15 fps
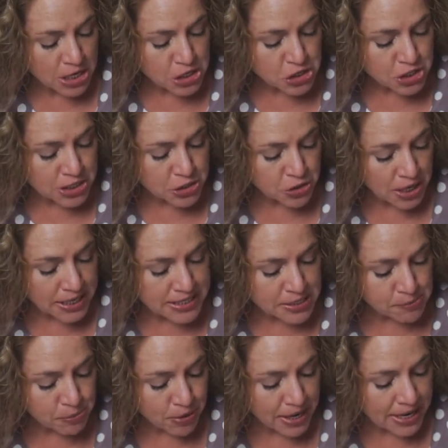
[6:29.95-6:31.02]
She tried
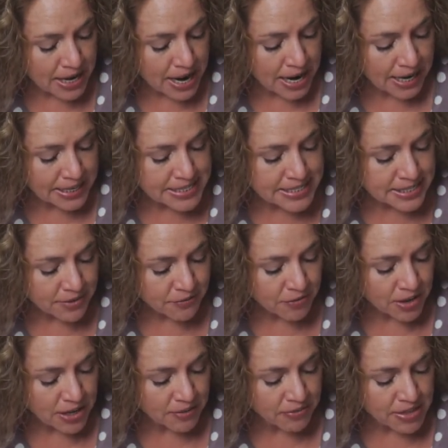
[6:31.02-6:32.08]
to break ice in
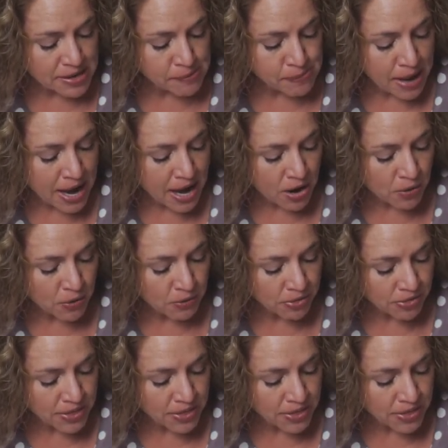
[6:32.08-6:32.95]
front of the bow,